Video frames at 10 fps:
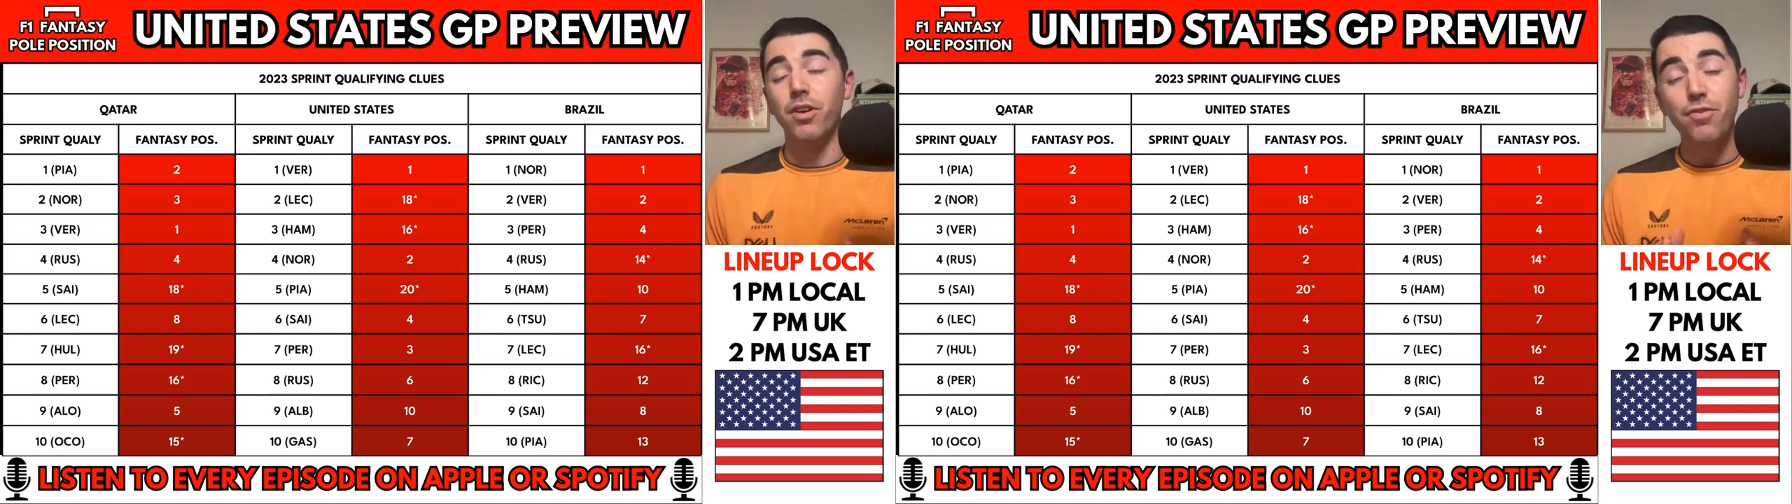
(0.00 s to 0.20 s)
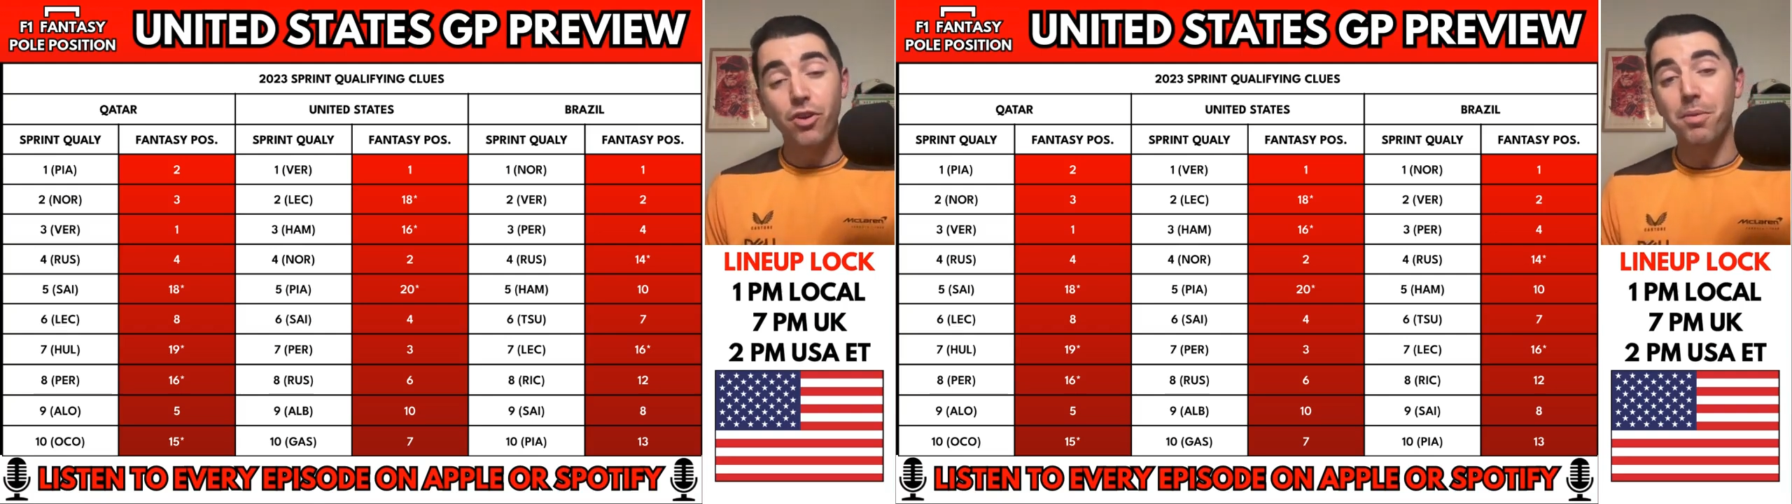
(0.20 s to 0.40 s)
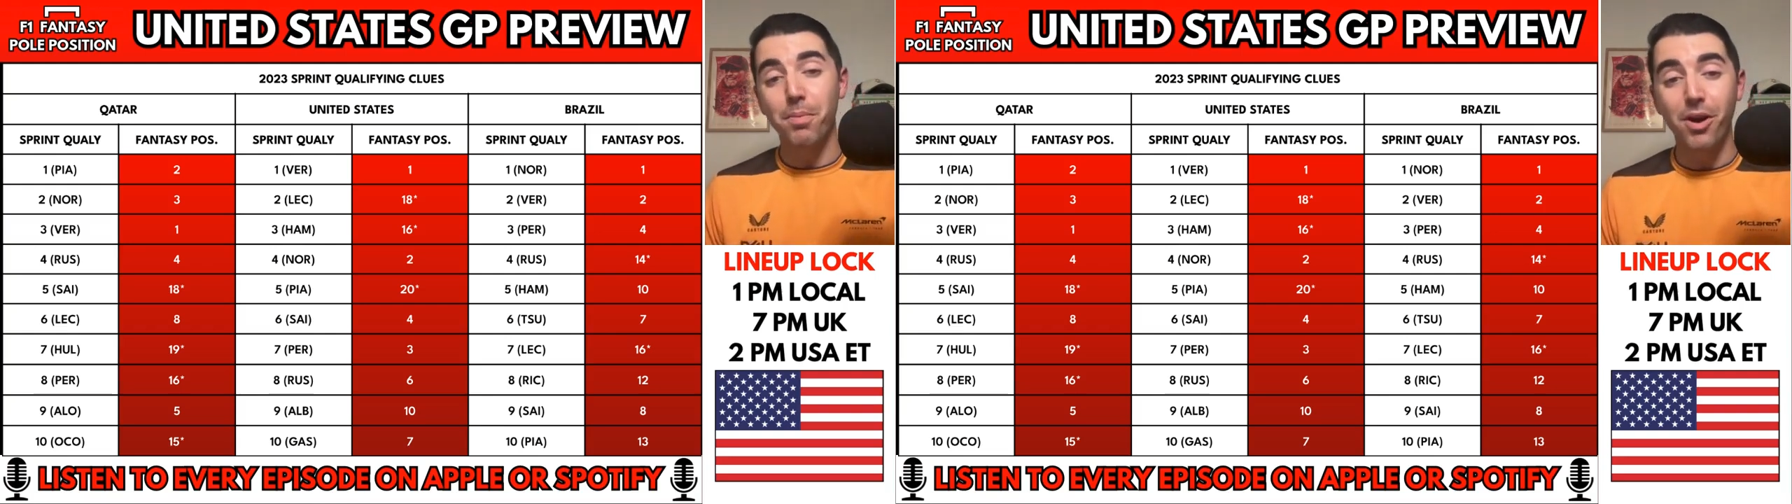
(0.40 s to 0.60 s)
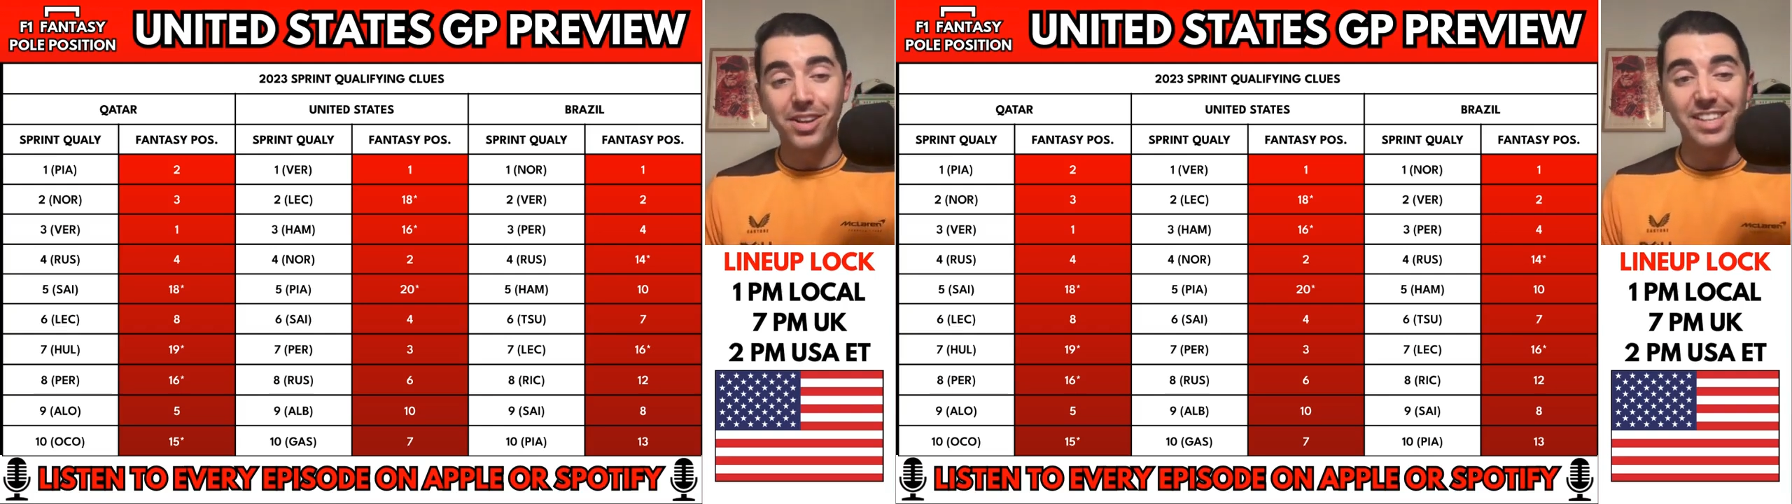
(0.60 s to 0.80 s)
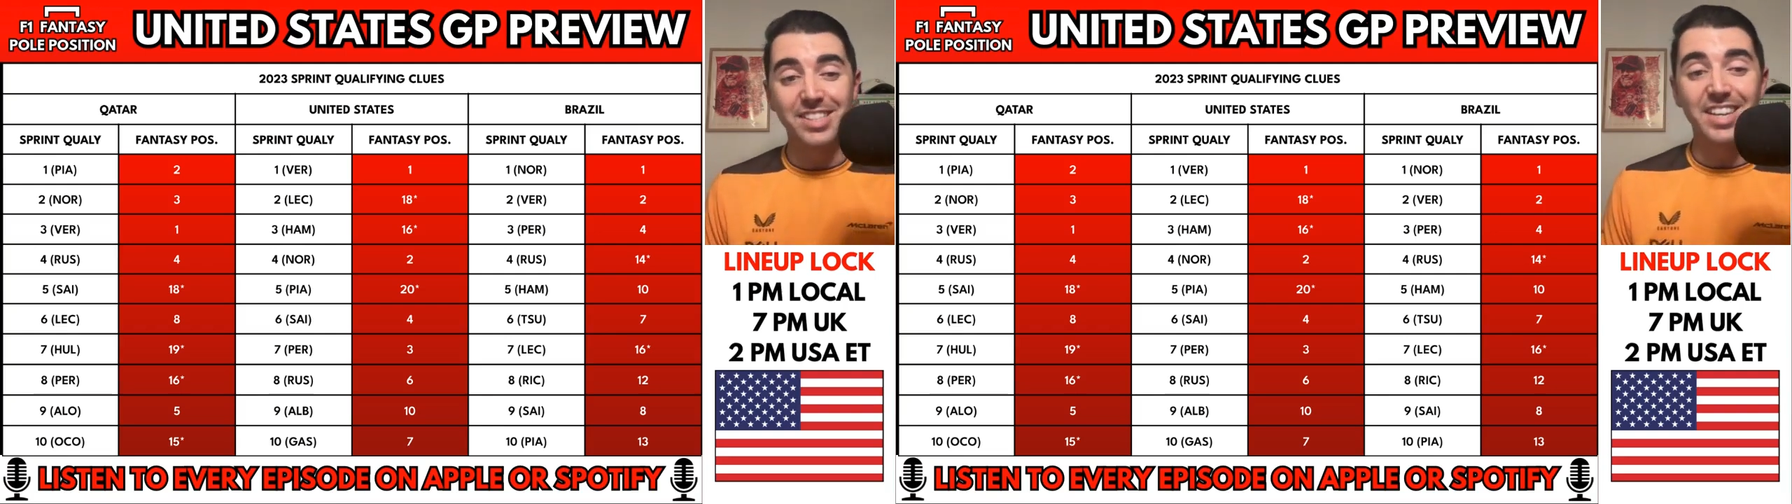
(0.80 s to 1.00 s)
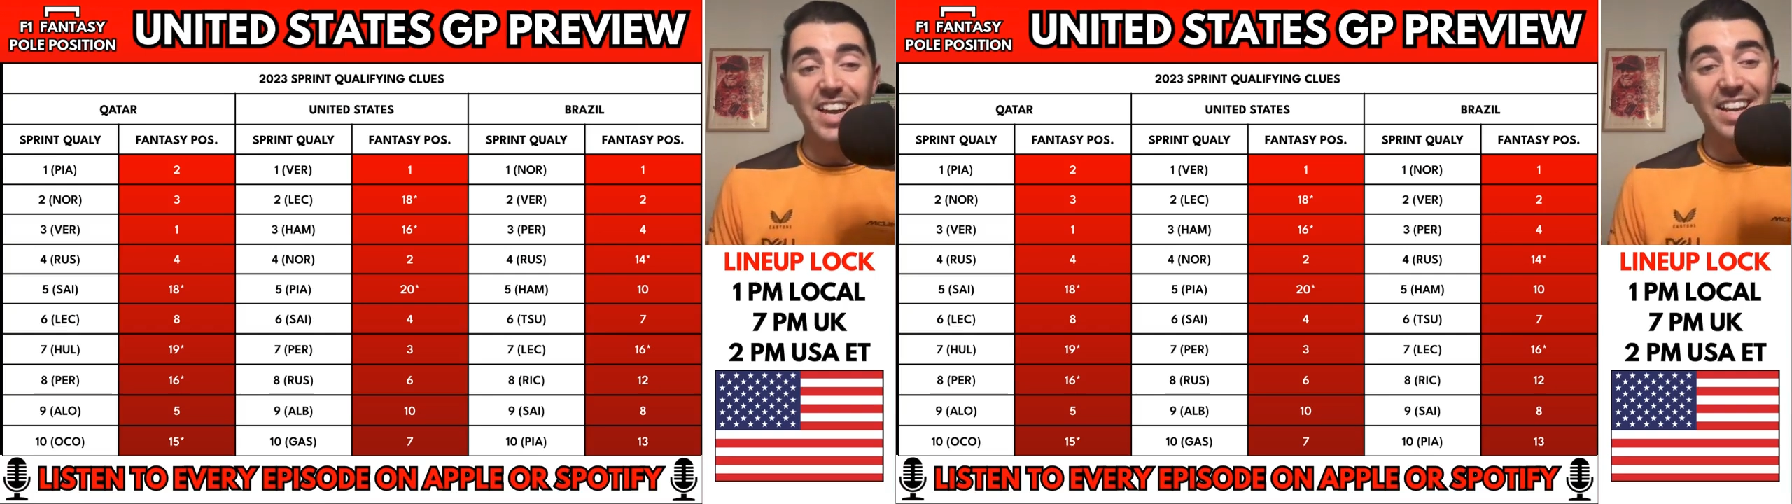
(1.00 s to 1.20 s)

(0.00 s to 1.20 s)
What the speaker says: if you're on the podcast side,